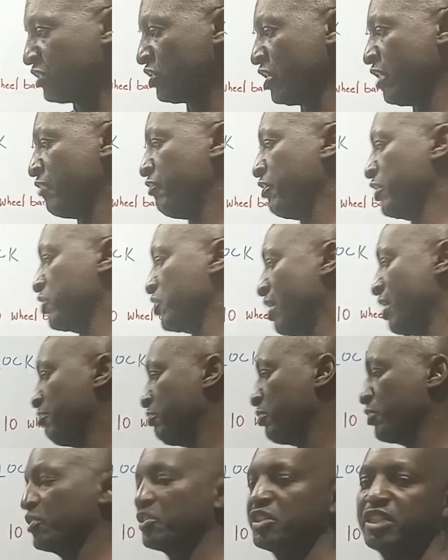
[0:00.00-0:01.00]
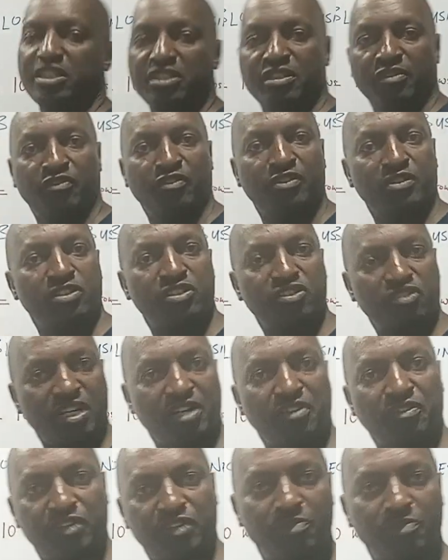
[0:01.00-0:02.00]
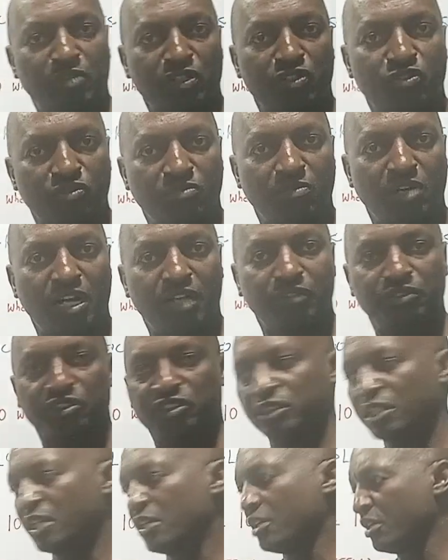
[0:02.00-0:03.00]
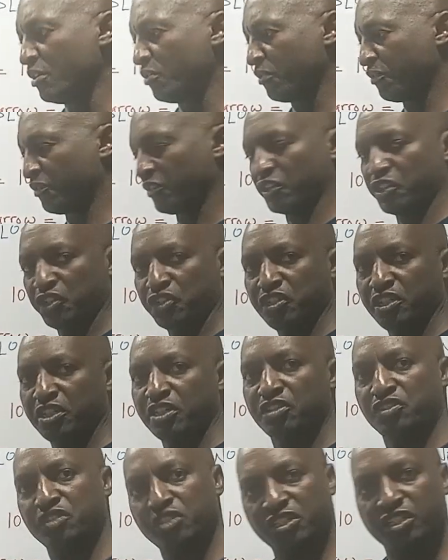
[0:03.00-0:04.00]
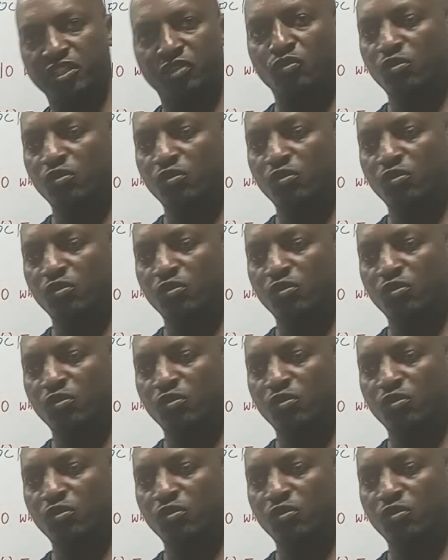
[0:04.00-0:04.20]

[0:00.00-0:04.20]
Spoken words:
say, for example, it's just a straight 3-bedroom house, a kitchen, sitting